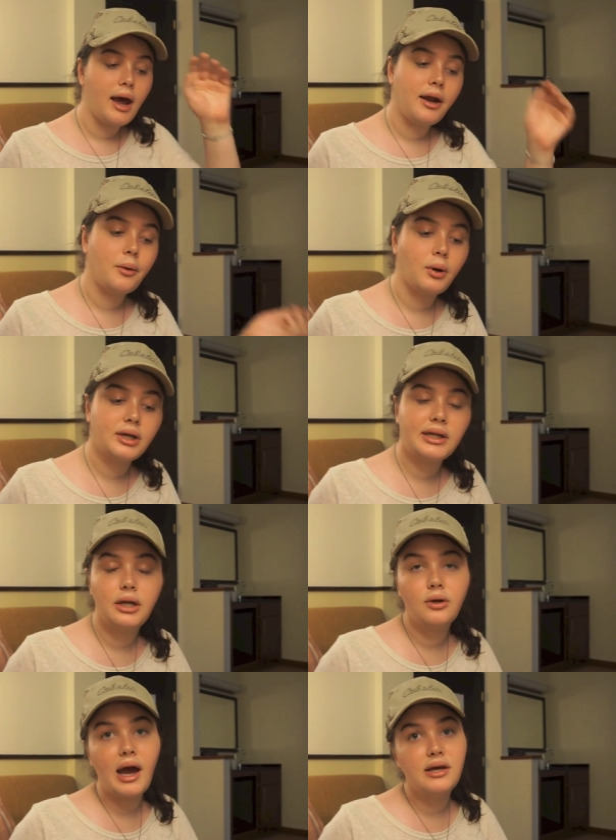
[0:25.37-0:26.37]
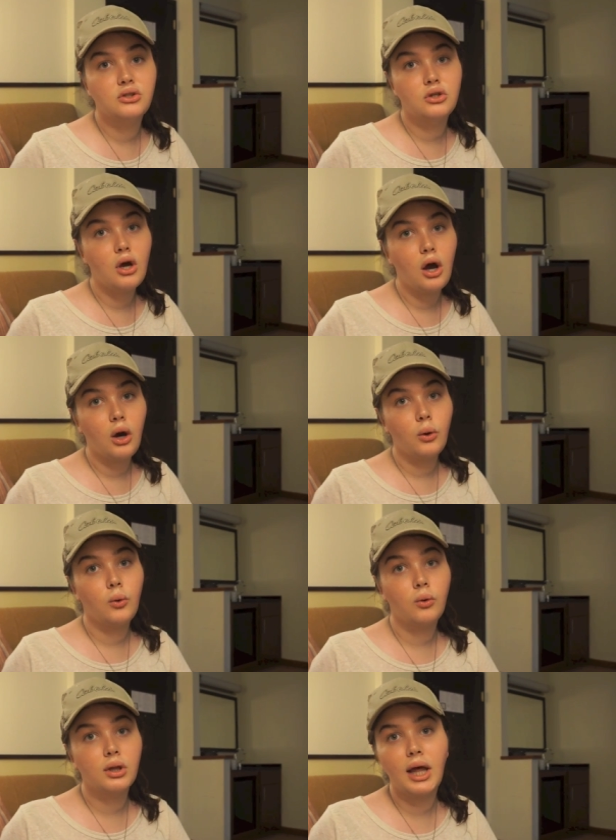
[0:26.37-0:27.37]
and I wanted to let you guys
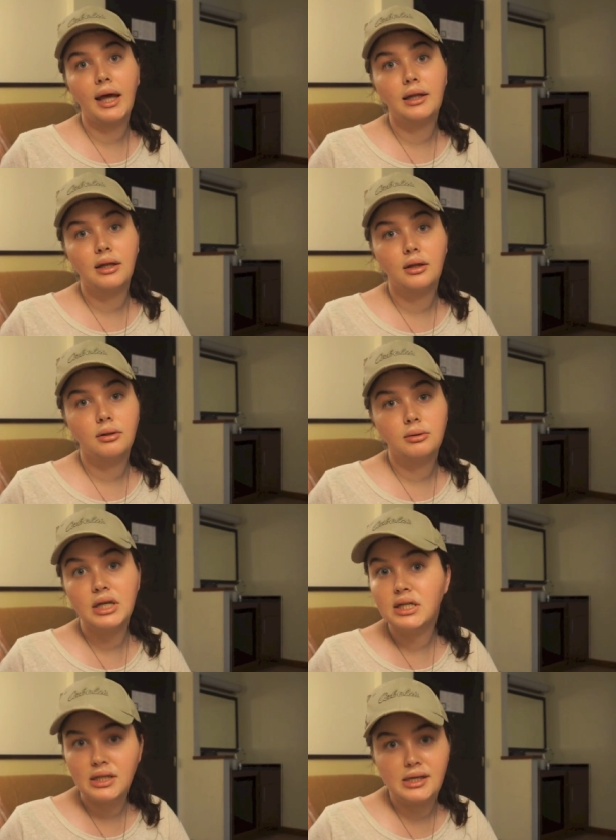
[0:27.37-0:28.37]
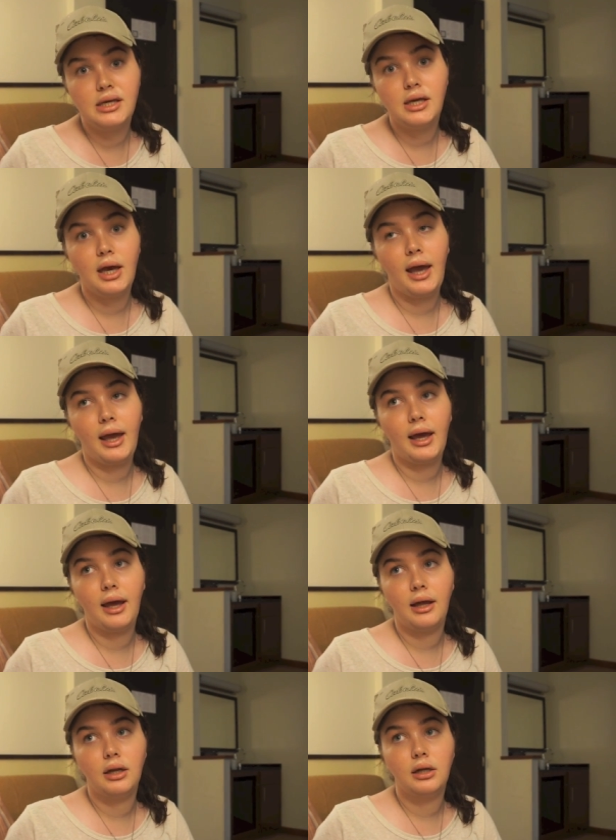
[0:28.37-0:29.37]
know like the tea
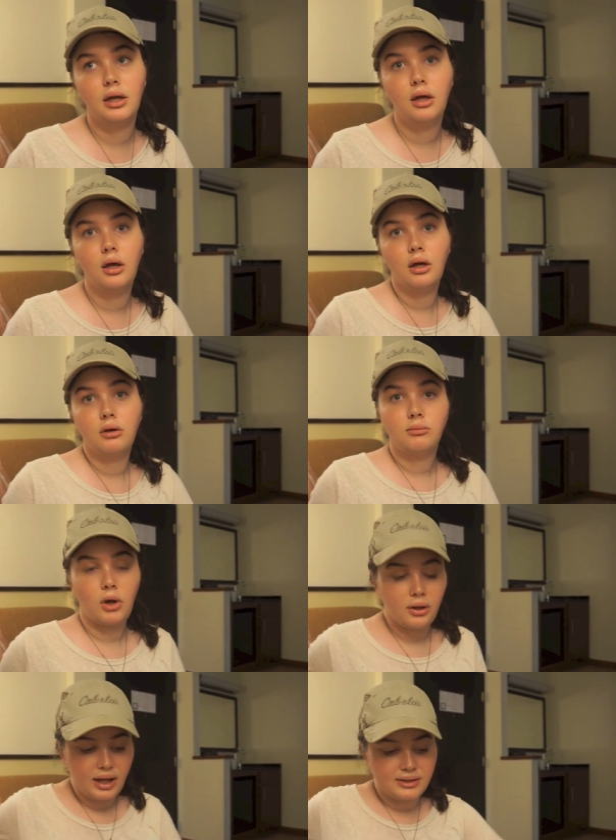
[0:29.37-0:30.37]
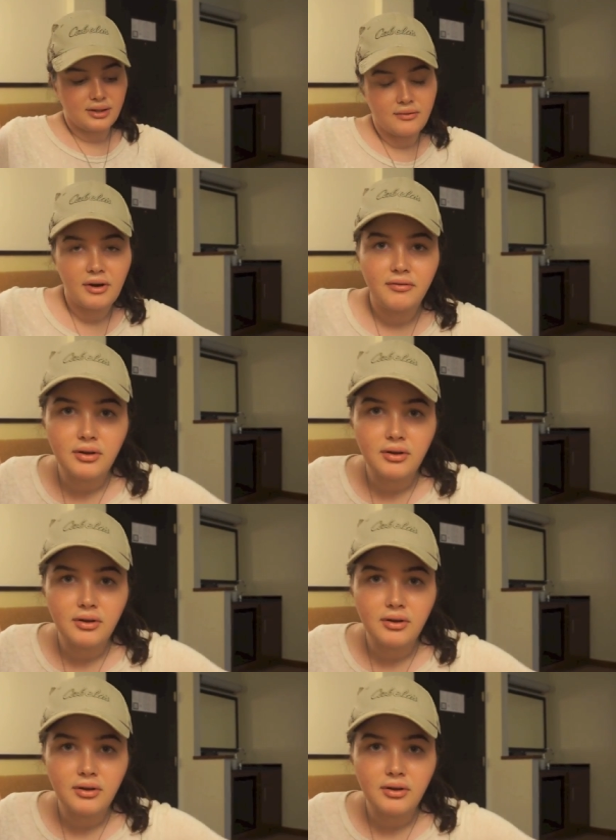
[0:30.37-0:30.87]
and all that stuff.